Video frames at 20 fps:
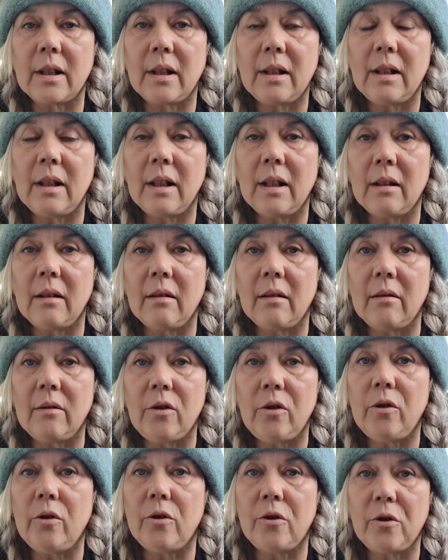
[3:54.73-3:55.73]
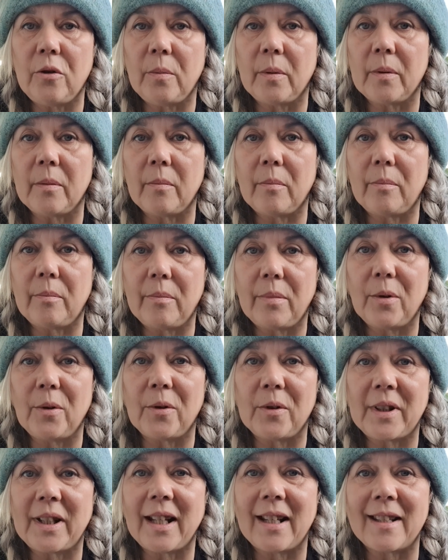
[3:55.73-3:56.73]
knitting YouTube
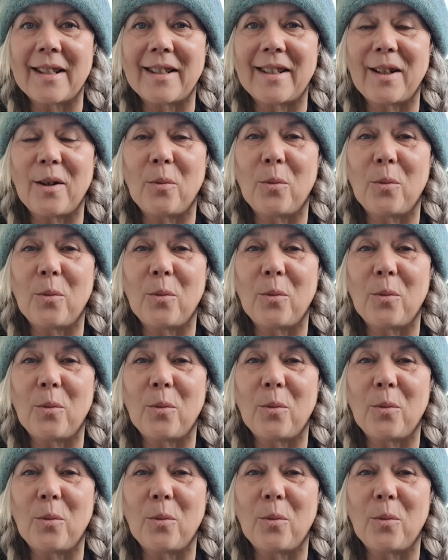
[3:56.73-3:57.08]
podcasts that